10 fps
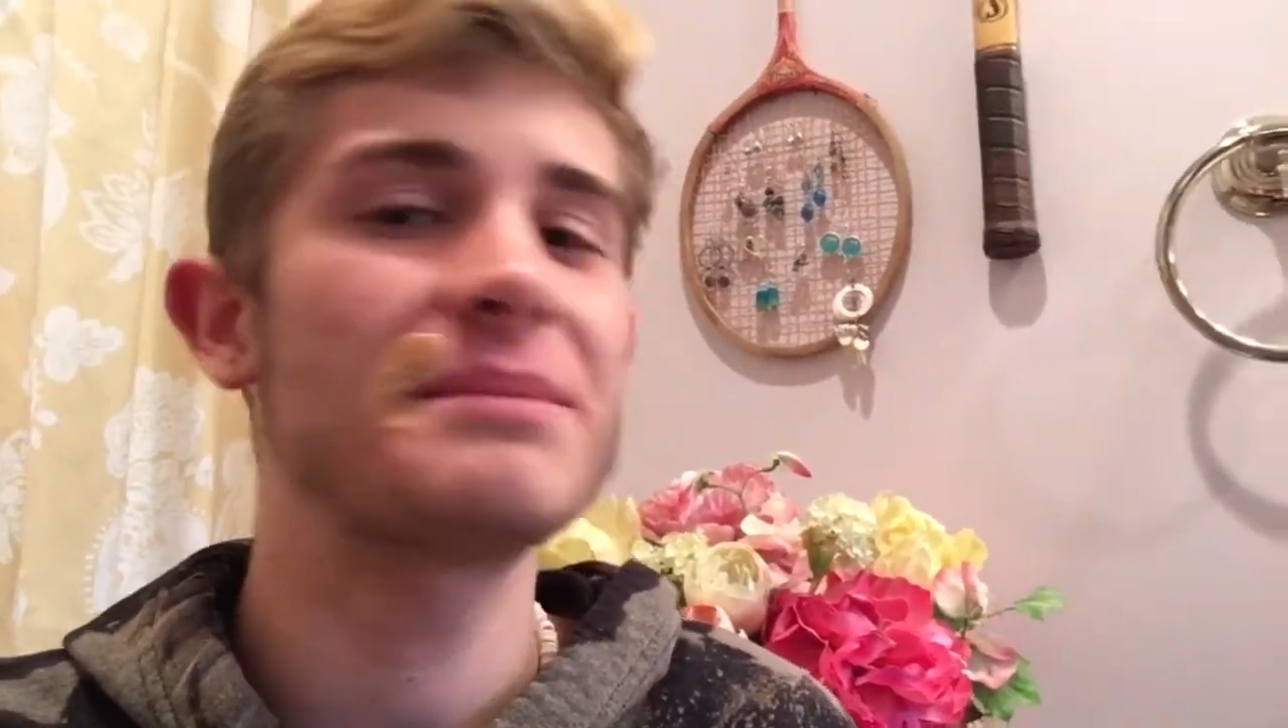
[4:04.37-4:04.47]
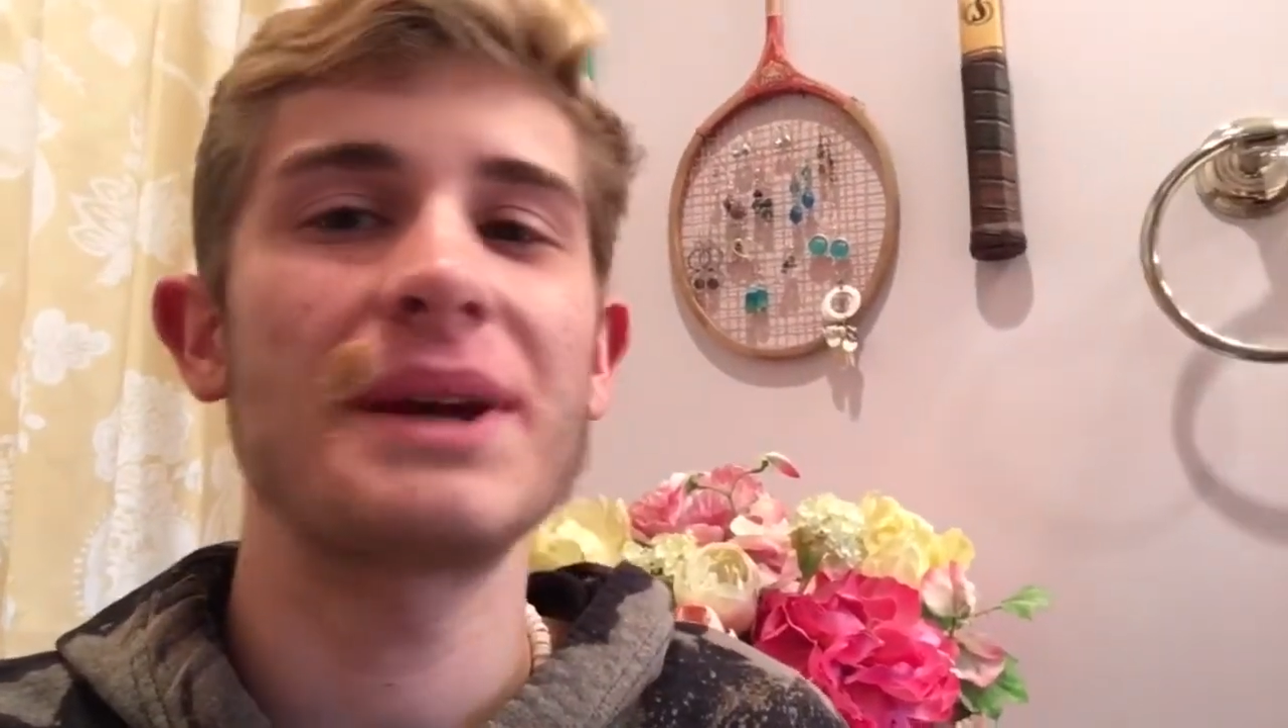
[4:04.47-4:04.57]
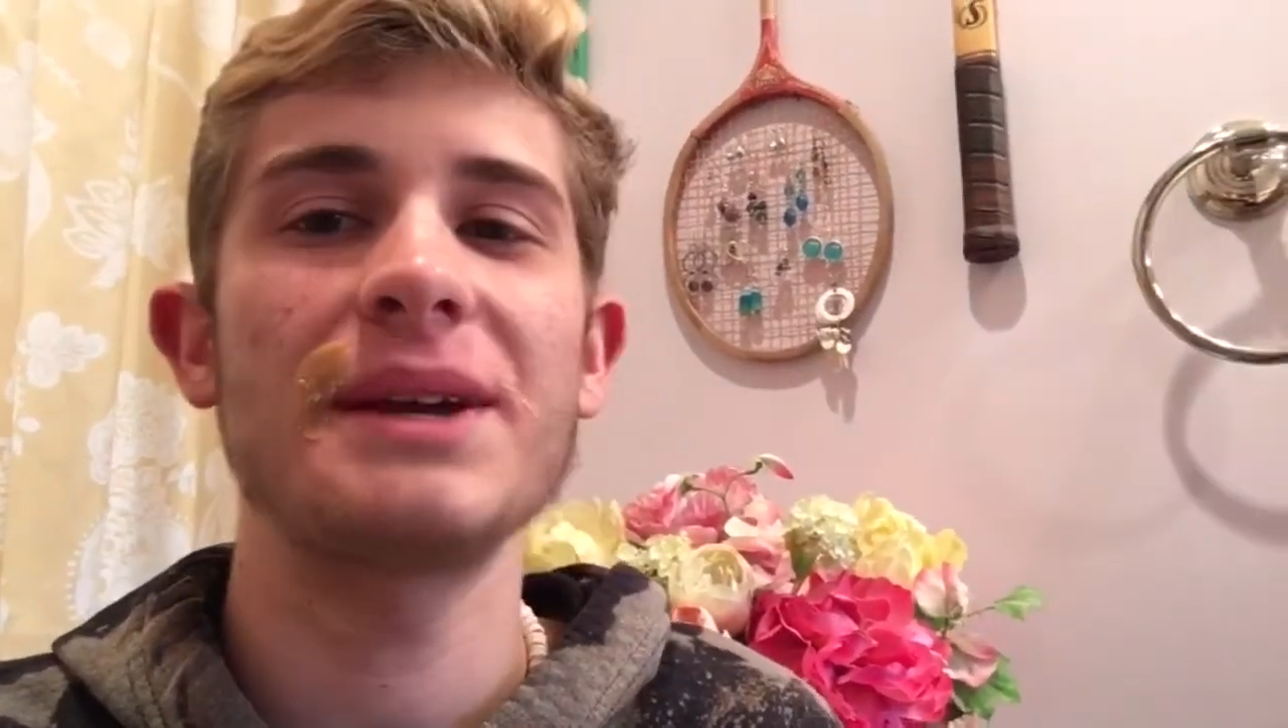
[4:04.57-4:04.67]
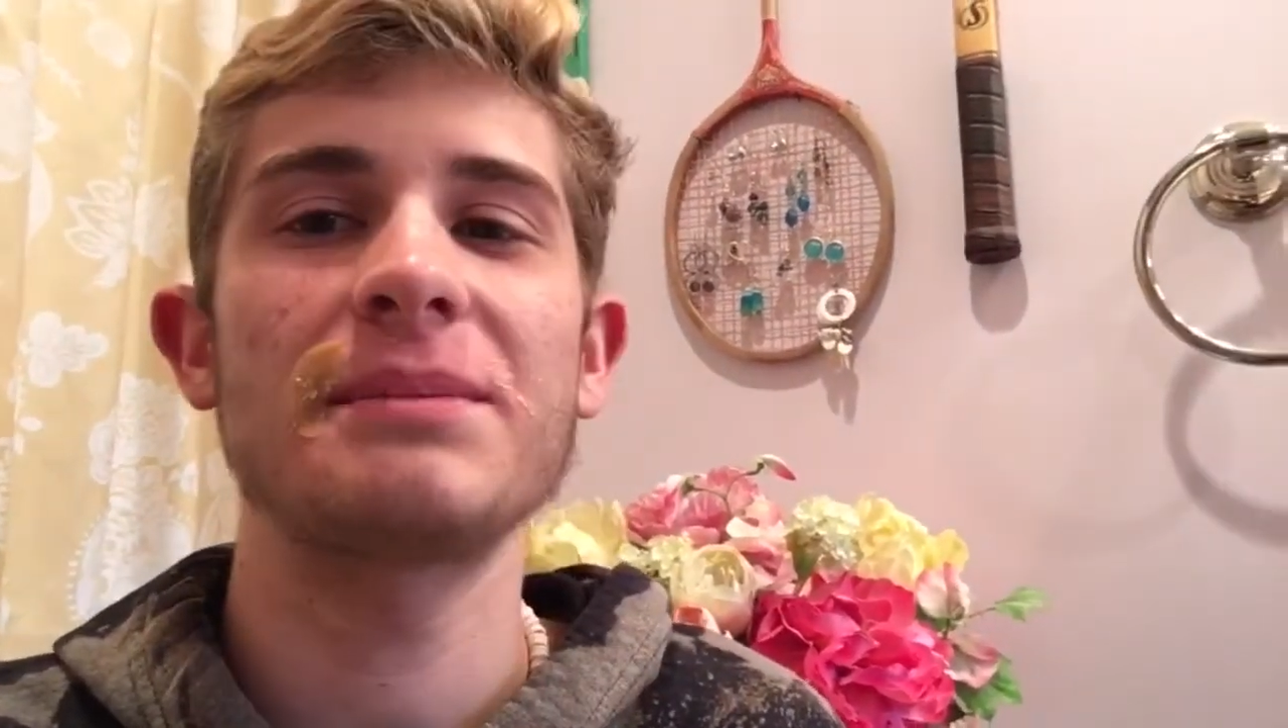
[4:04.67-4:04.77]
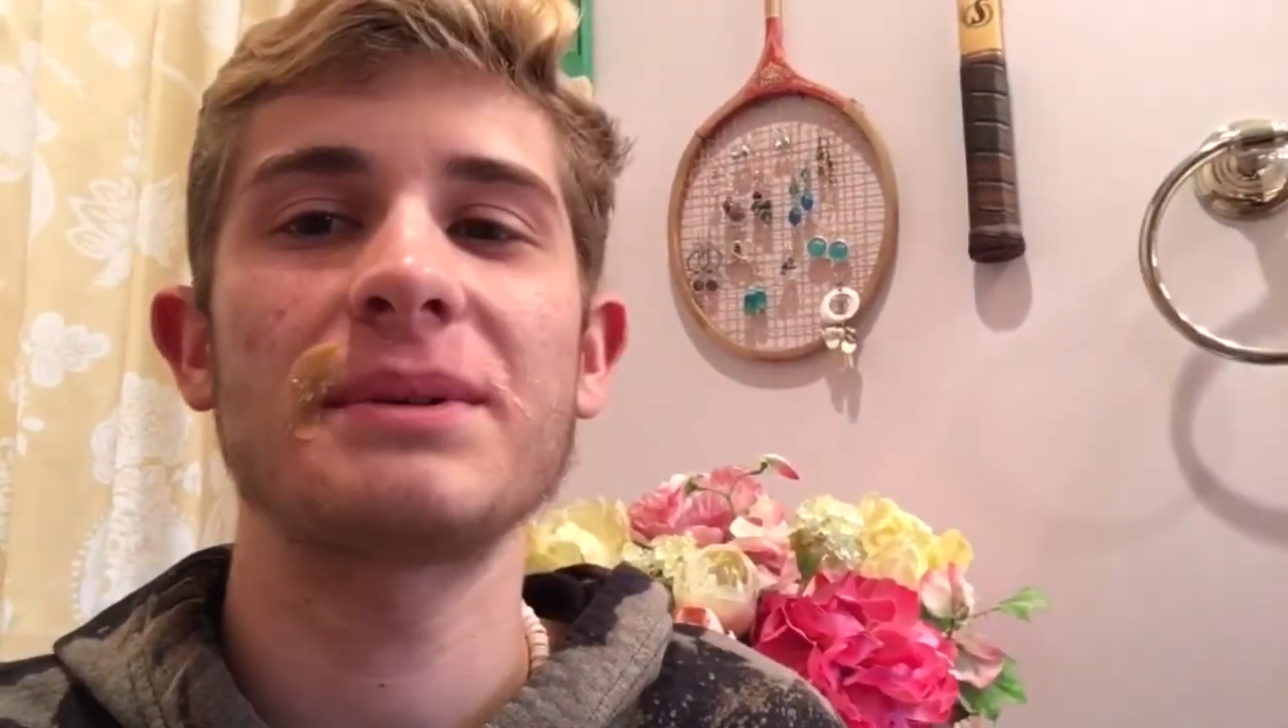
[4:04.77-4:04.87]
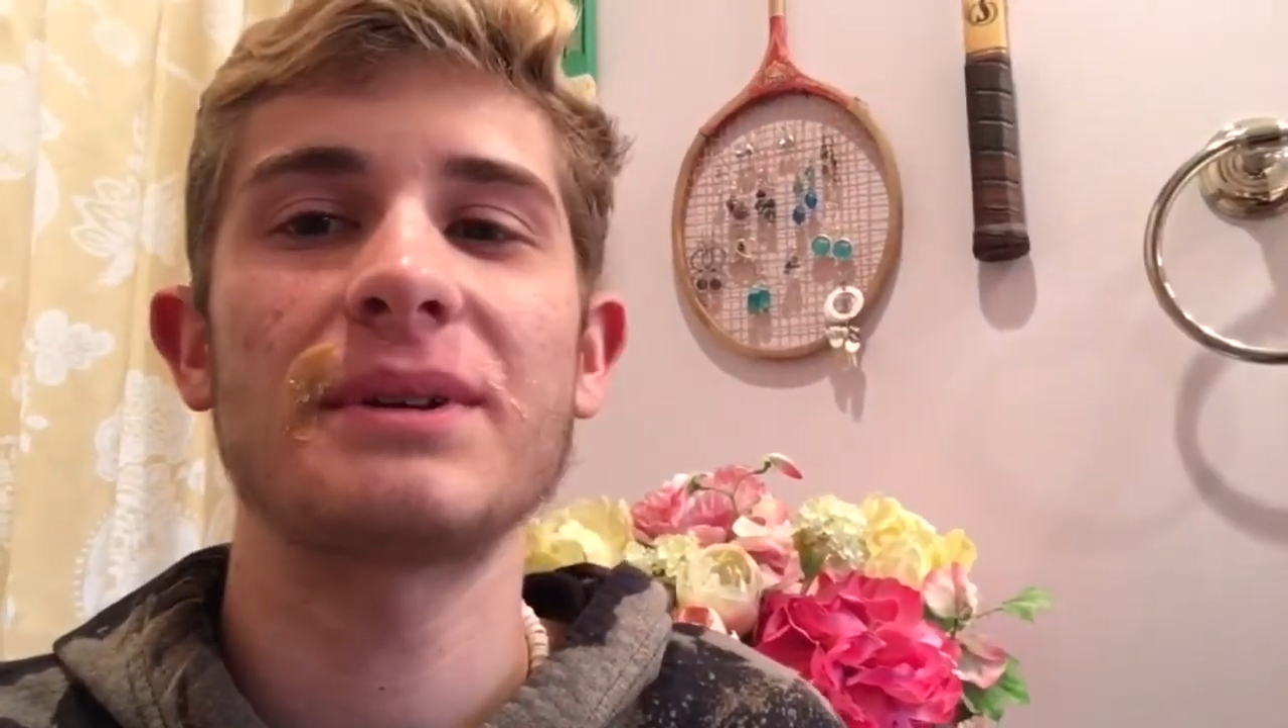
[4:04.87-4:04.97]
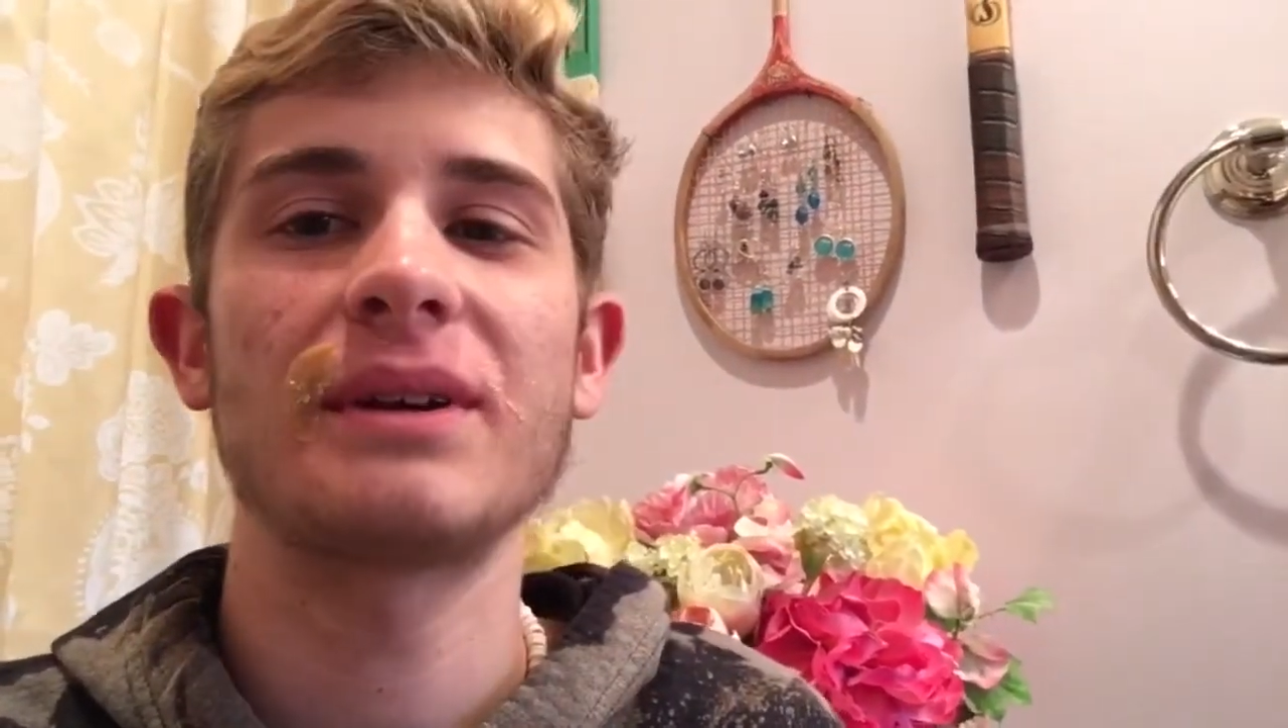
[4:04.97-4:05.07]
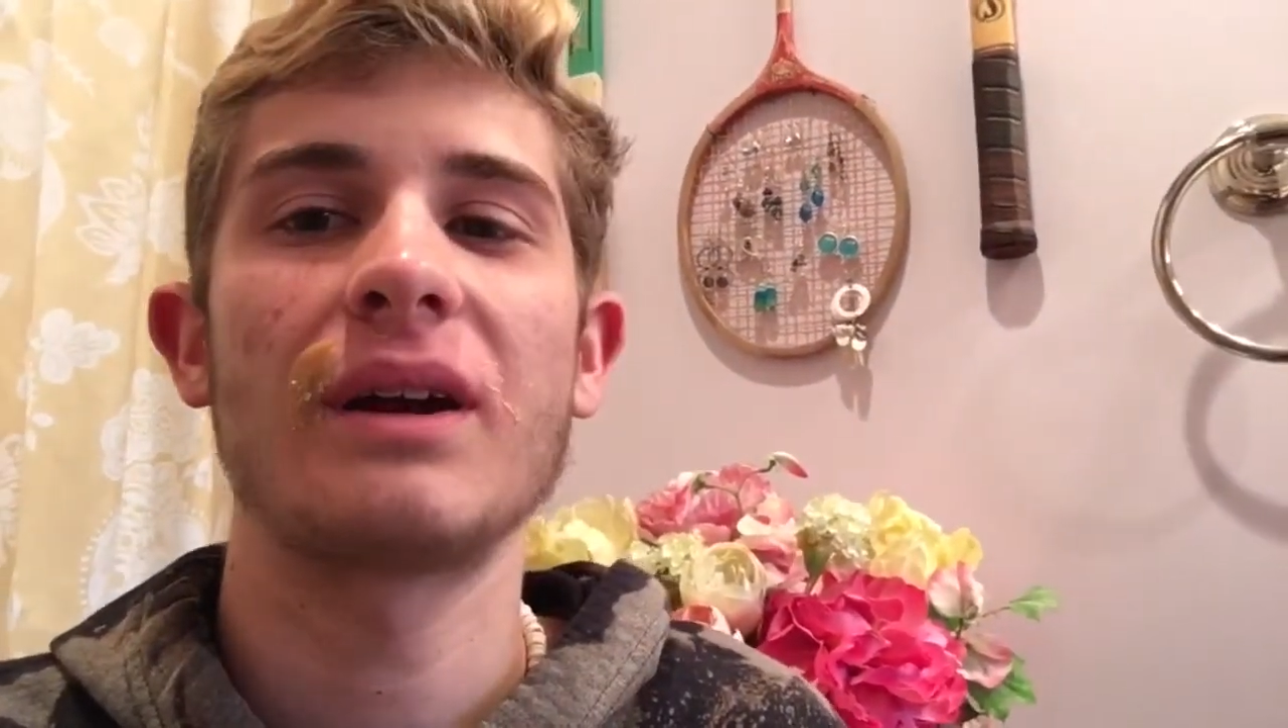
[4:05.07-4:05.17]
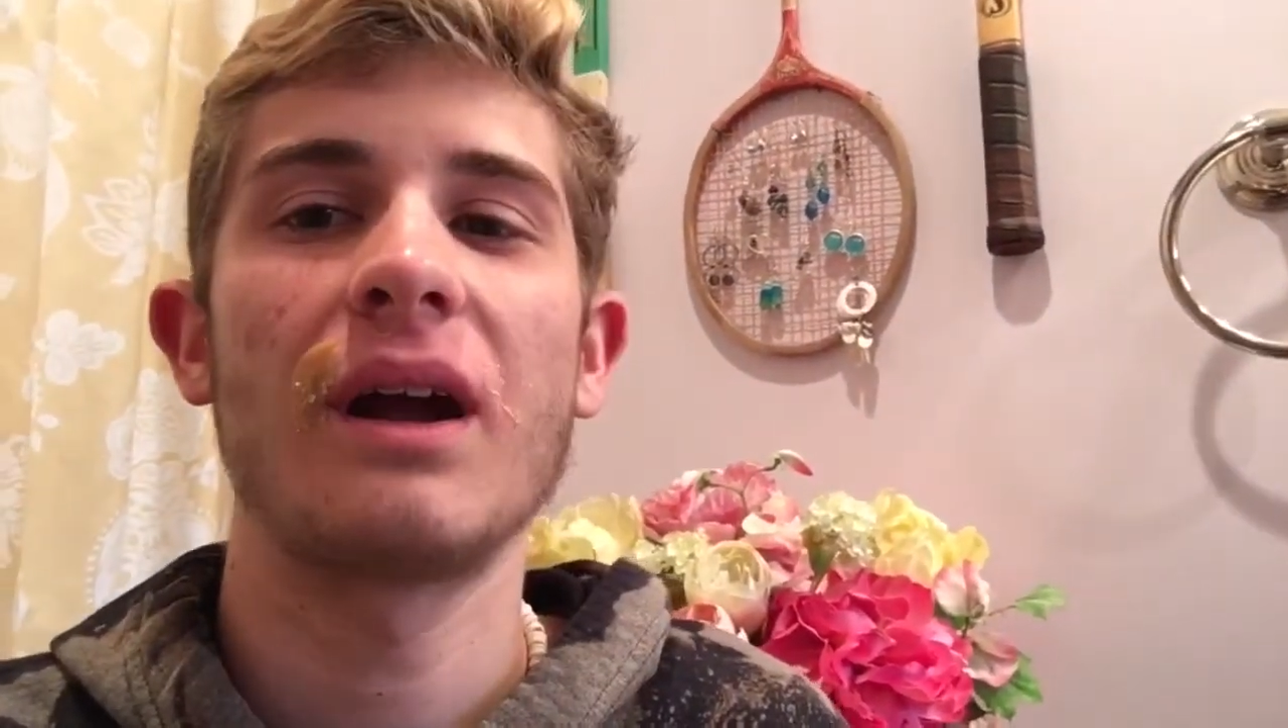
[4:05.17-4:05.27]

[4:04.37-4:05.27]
paper?